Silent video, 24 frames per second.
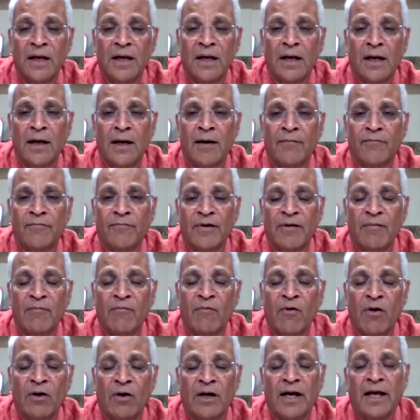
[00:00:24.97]
Uh,
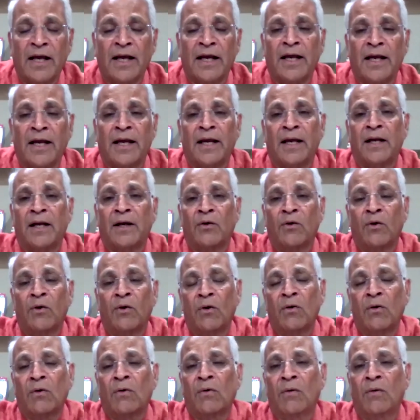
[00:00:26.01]
from what I
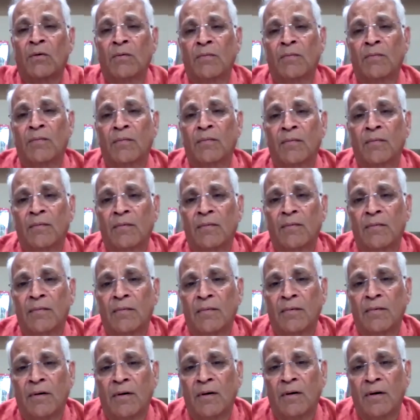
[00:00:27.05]
know
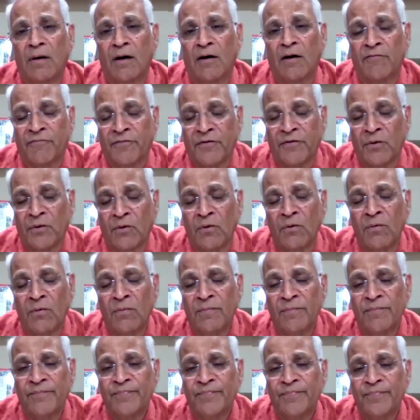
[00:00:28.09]
of you,
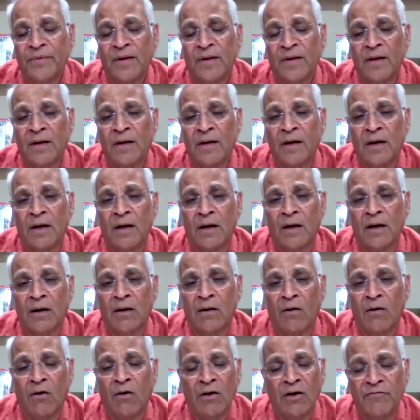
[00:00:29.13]

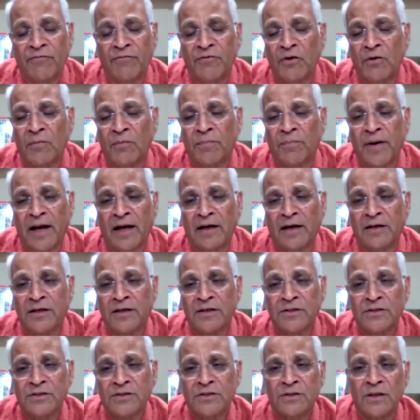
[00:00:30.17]
uh, all of you
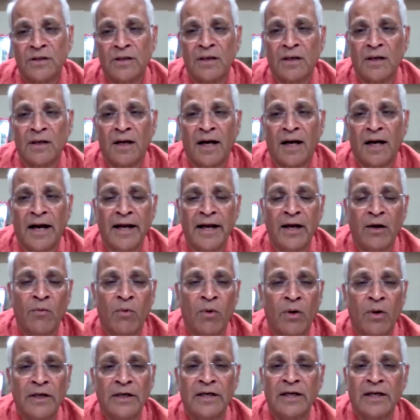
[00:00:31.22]
practice uh, high
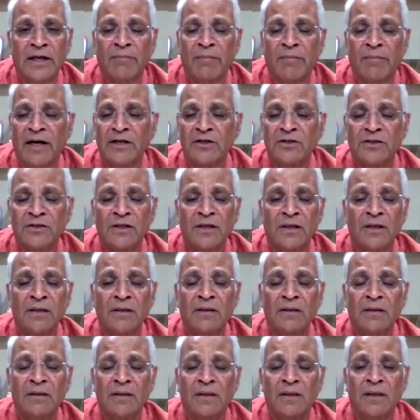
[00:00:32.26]
quality
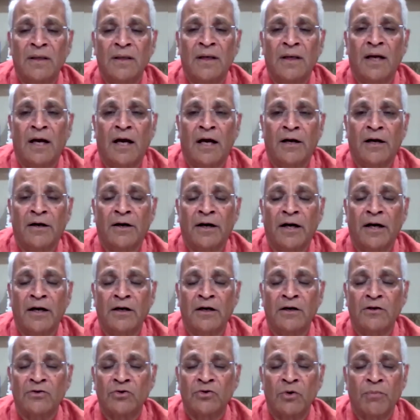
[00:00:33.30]
medicine and
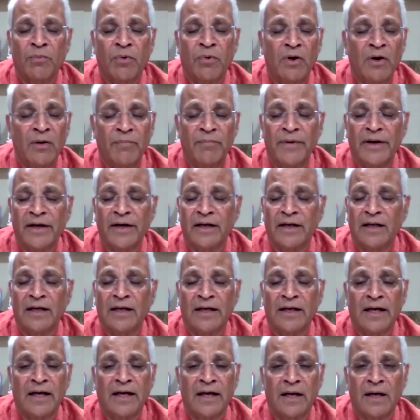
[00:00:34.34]
render superb
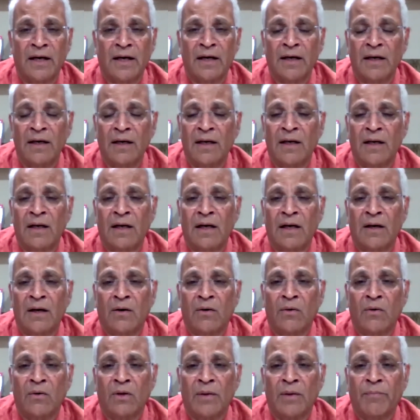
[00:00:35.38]
medical care
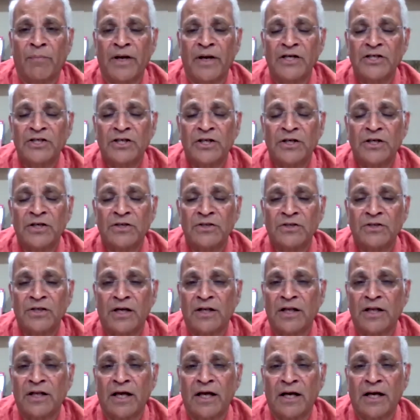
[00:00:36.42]
to the patients
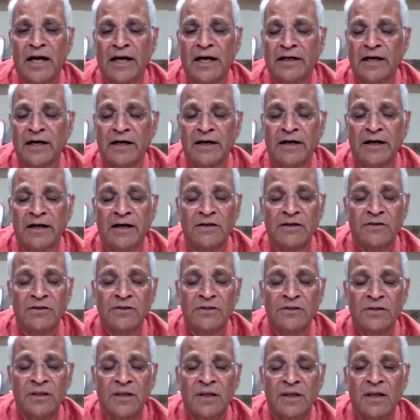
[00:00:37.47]
and their
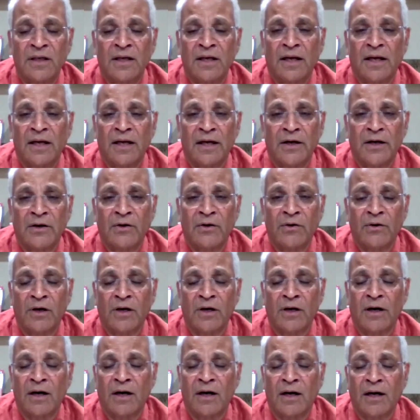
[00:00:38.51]
attendants in
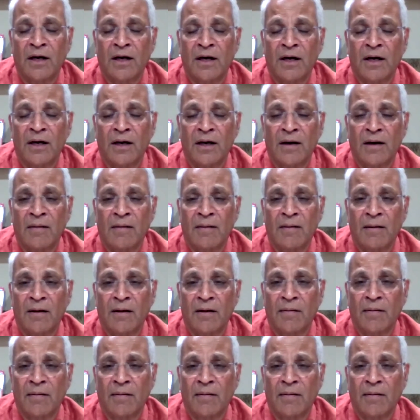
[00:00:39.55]
your uh,